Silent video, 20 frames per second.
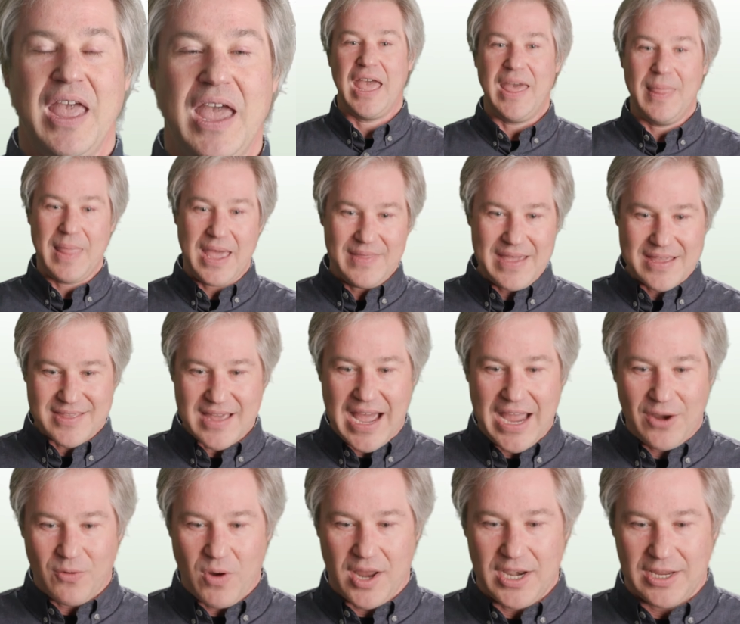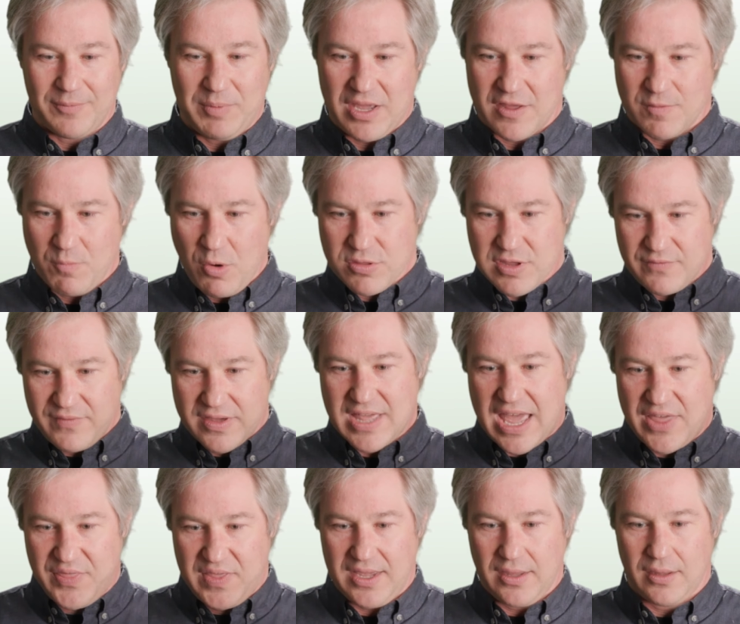And, and that's ironic because most of us,
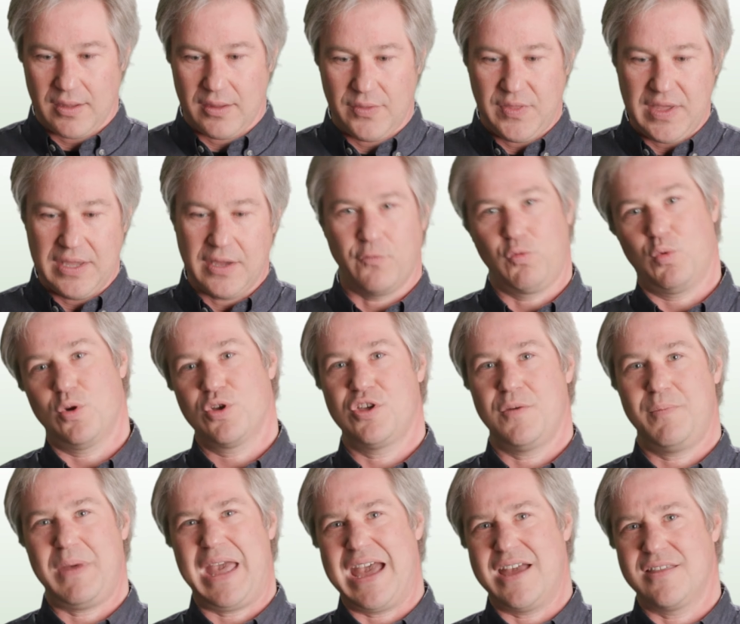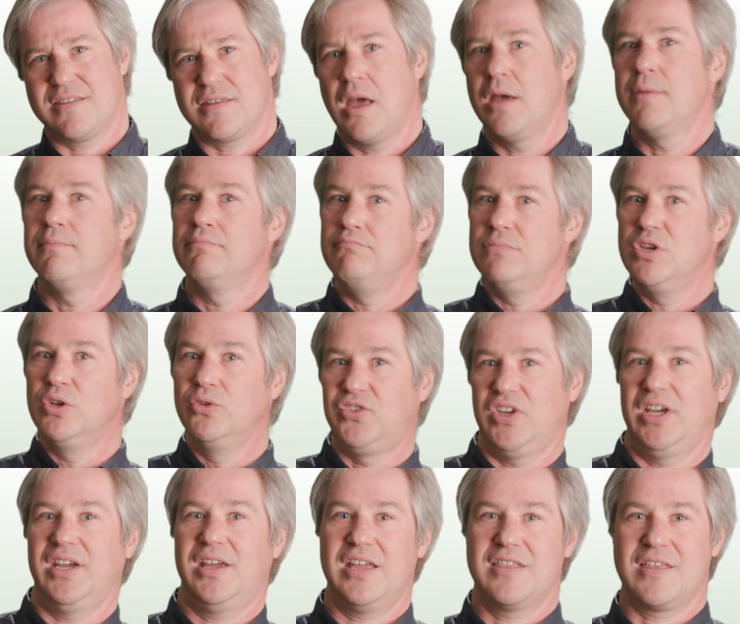I think, think of worship as
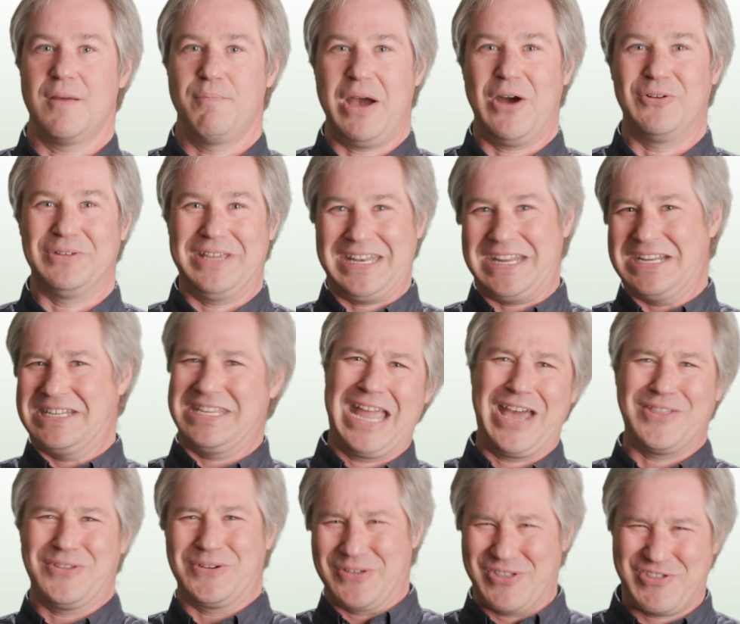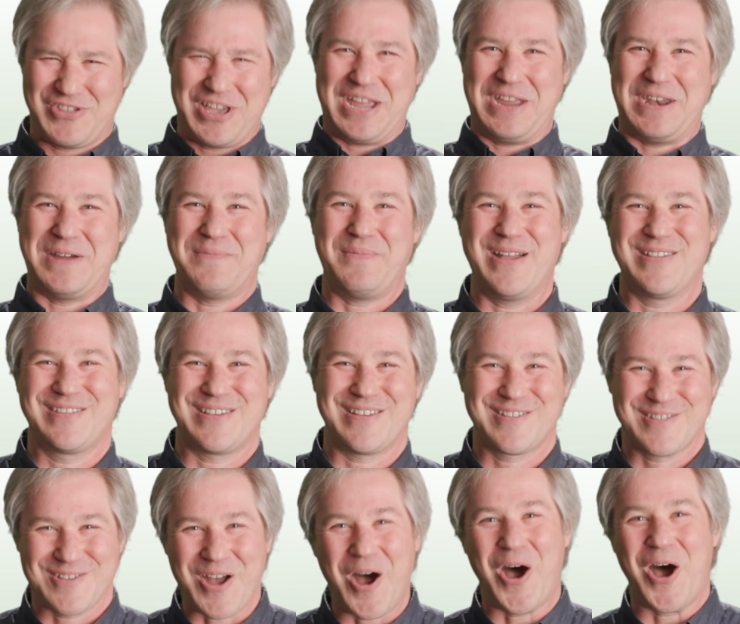music. It's about getting together and singing a bunch of
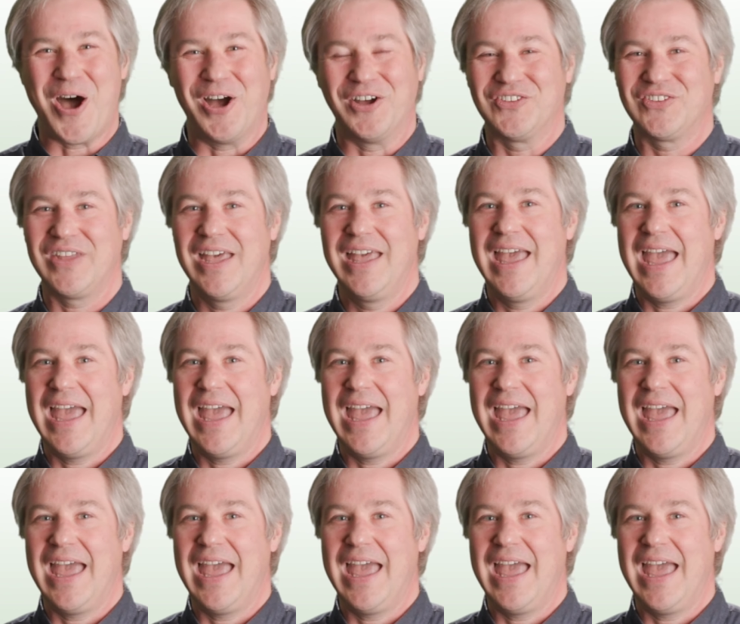songs.